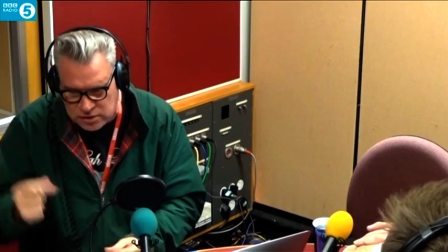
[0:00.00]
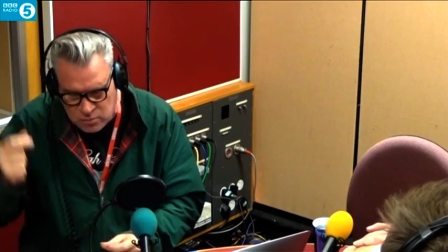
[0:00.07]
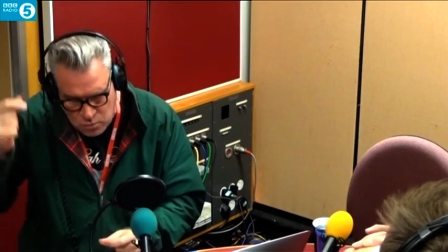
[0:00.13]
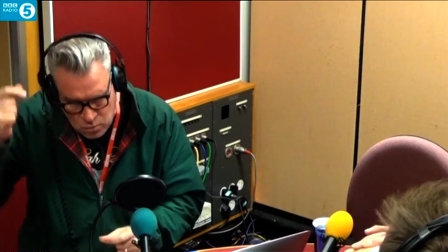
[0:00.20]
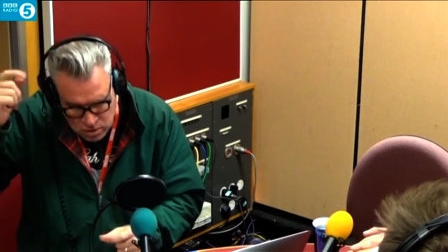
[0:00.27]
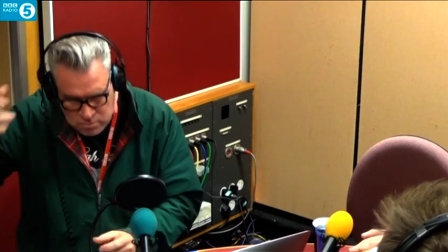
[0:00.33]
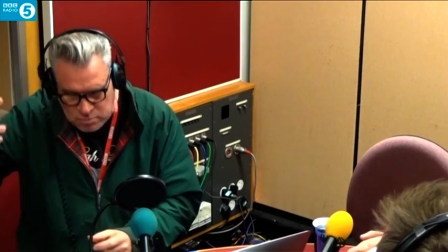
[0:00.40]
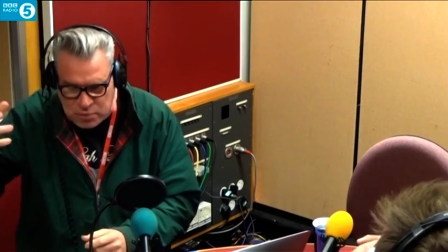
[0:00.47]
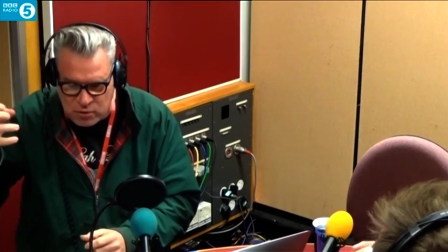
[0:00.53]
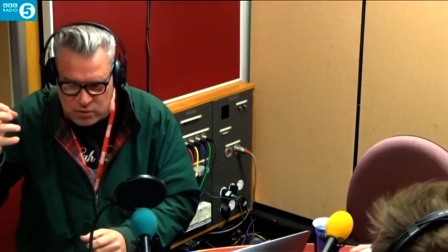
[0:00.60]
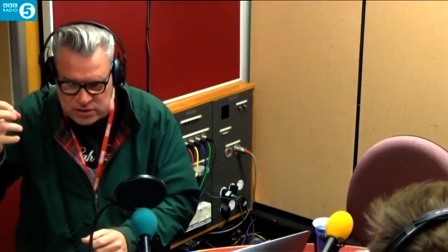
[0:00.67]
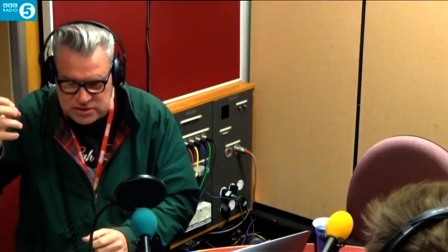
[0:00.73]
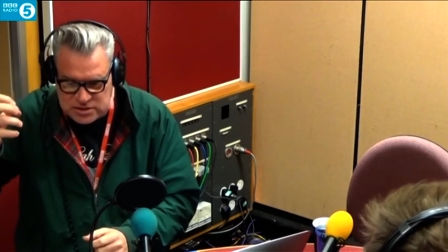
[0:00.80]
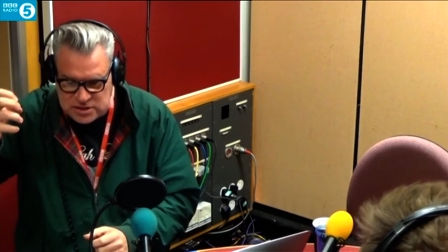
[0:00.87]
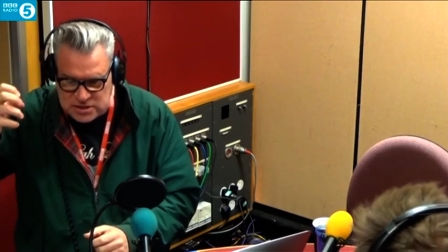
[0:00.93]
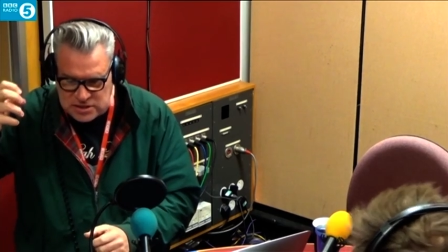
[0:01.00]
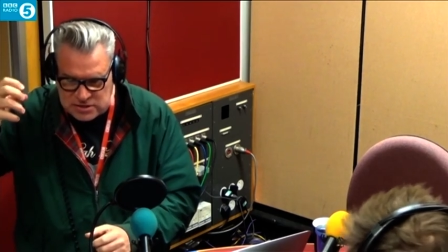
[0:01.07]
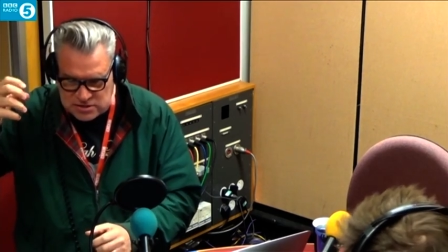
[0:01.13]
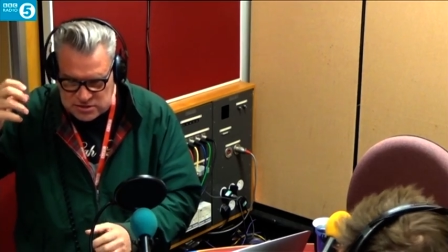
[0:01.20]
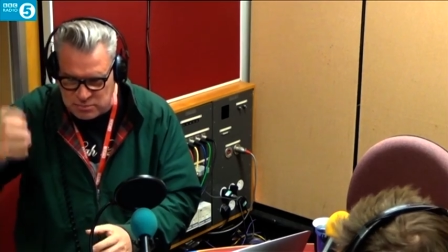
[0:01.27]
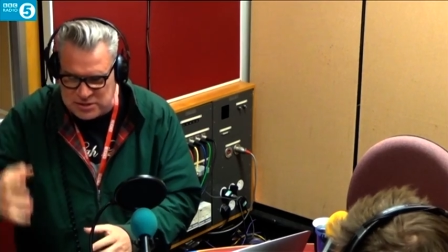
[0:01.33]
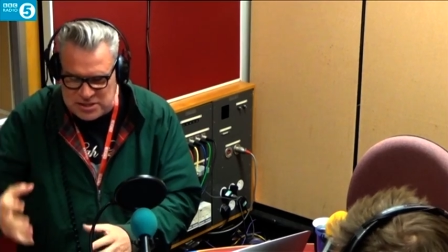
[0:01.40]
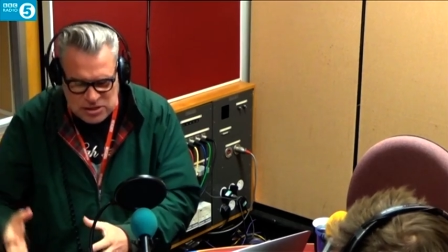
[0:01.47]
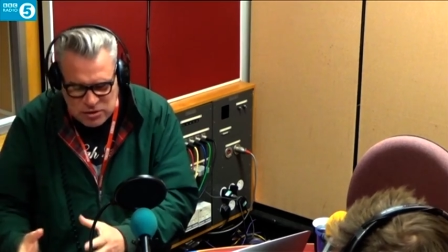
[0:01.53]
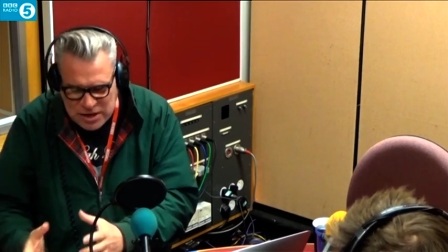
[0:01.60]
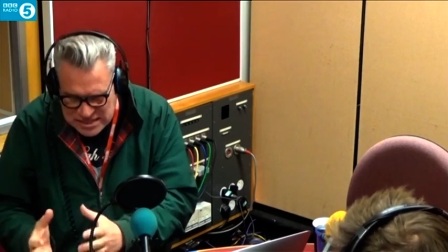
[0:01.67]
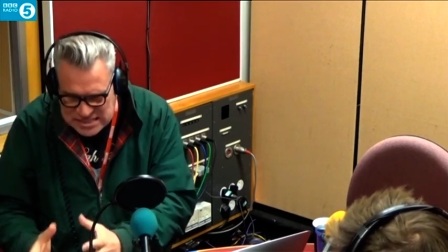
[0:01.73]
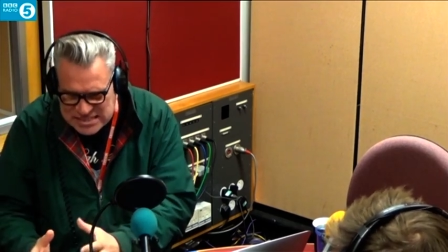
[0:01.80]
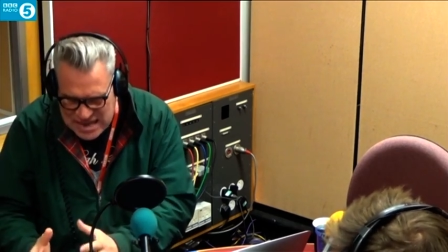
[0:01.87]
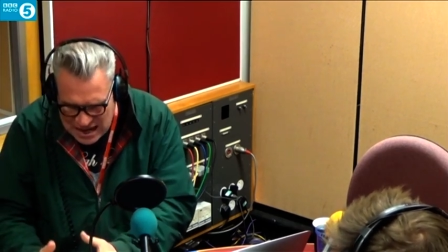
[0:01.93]
And at one point, somebody says, Look,
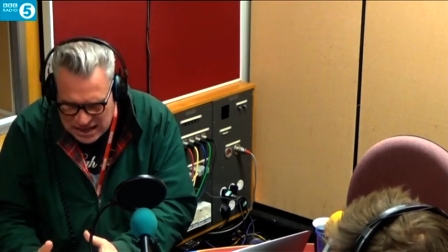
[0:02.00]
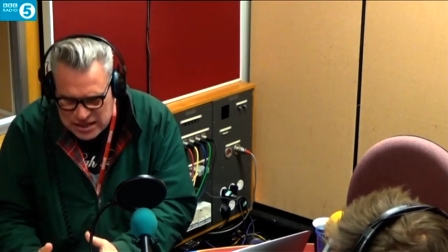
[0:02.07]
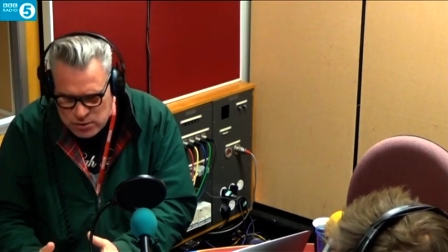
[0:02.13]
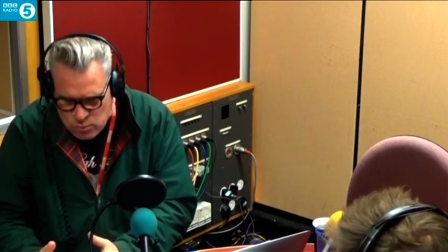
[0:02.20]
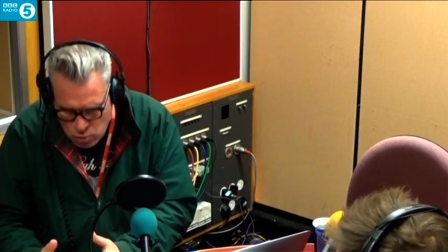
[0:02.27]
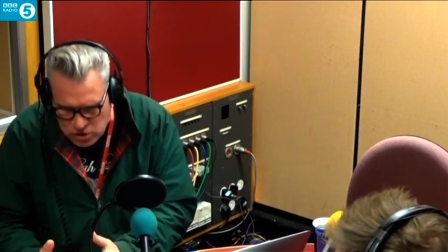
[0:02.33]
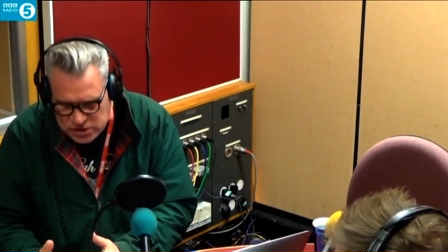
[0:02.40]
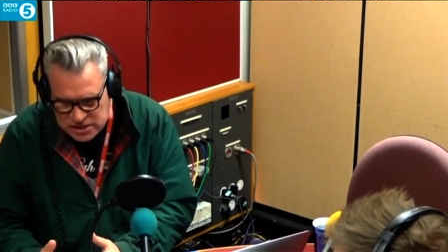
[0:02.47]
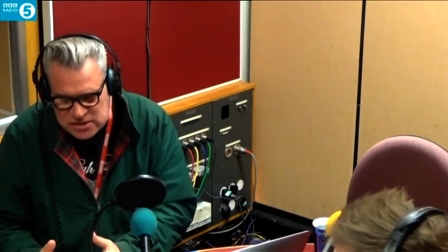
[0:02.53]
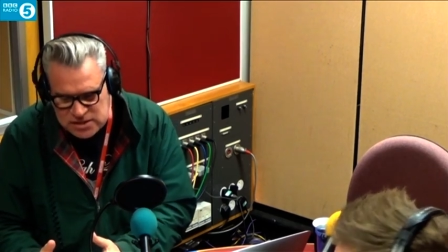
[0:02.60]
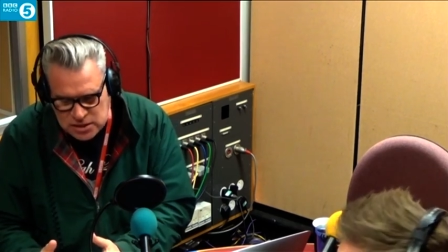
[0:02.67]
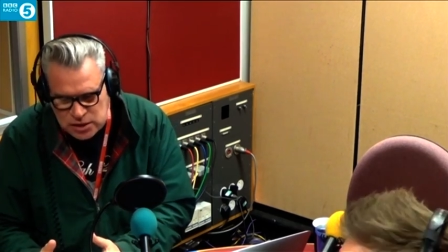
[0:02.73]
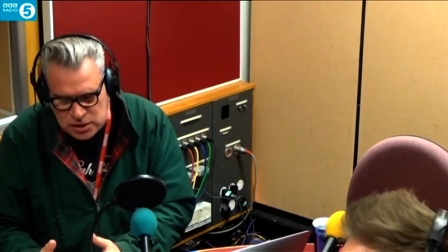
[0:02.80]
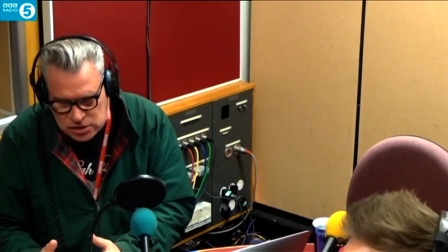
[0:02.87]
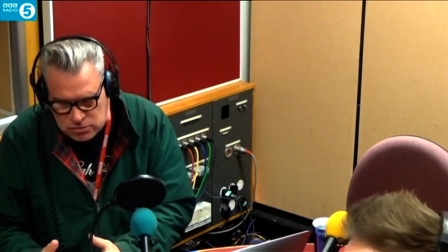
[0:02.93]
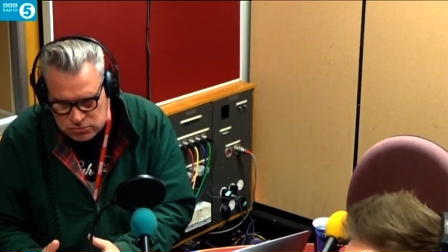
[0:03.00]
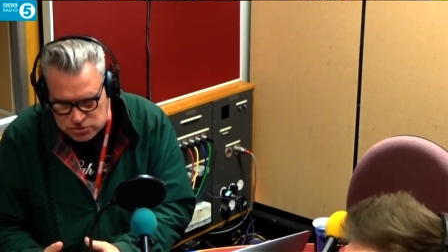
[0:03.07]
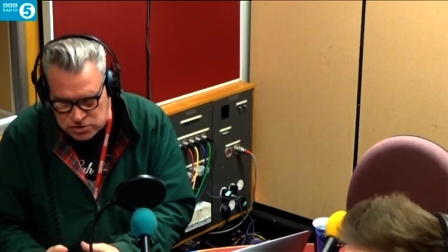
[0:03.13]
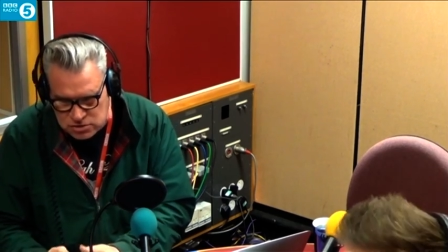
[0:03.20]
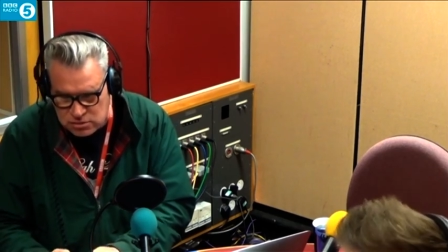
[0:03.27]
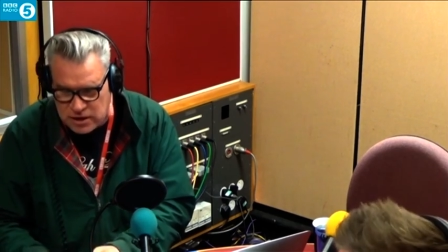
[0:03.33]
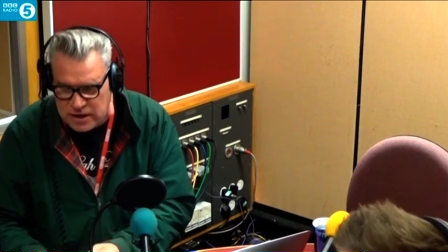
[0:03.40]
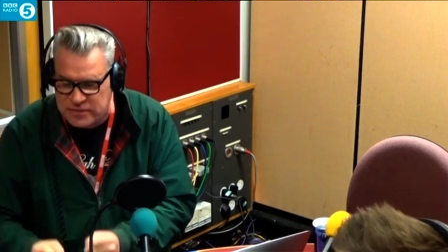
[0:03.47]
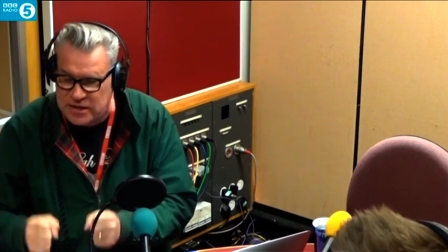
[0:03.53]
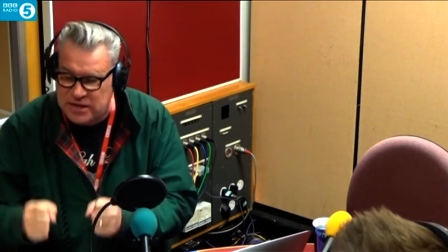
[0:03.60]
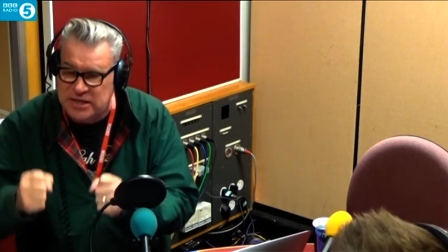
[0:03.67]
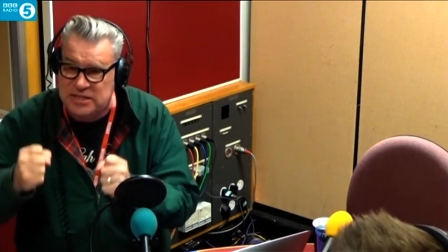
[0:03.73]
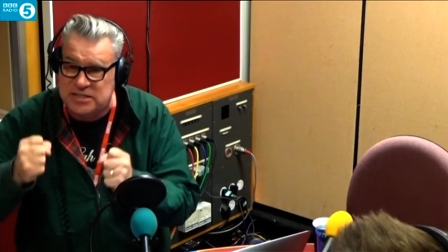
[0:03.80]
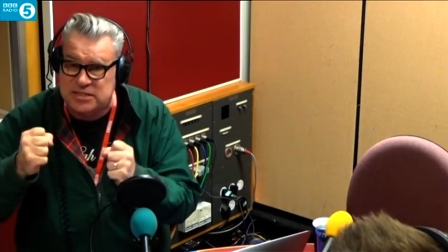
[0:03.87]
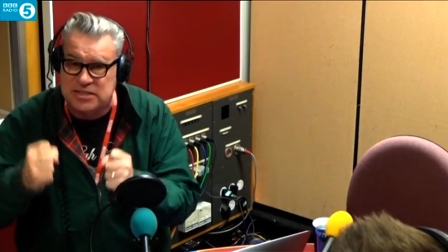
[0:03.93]
exactly what is it that you do? And then
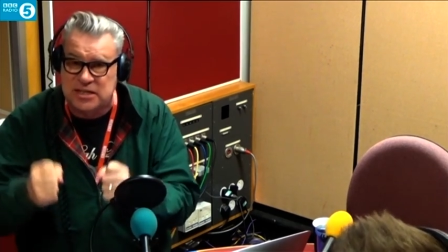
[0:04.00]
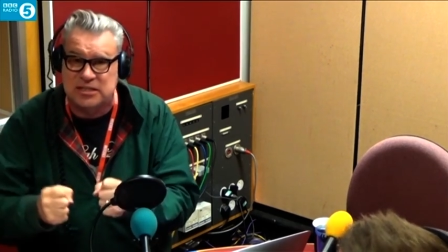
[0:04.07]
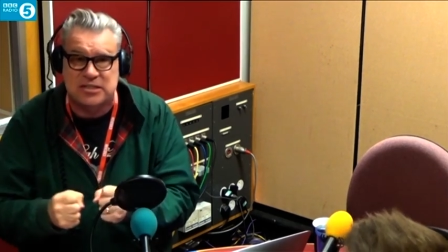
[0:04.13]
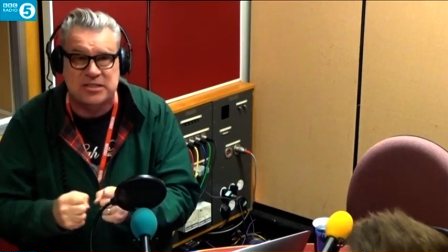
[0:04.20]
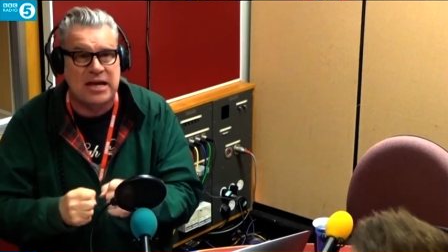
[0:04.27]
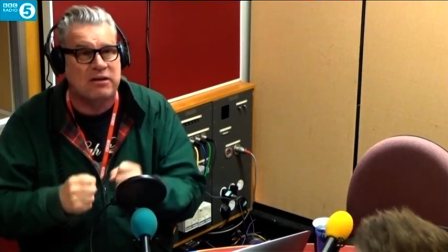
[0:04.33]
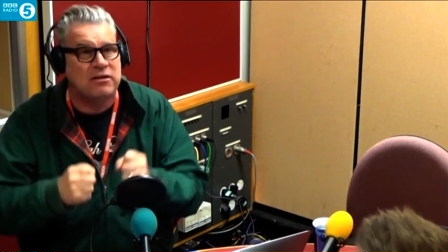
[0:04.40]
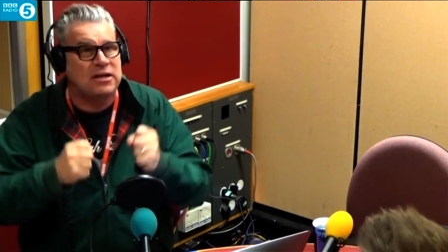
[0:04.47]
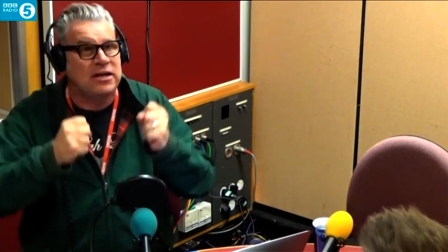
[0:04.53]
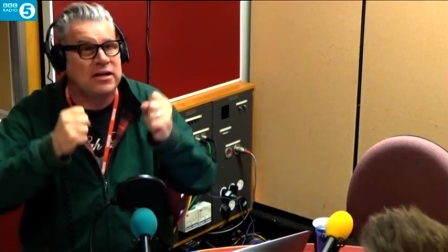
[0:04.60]
he sits down and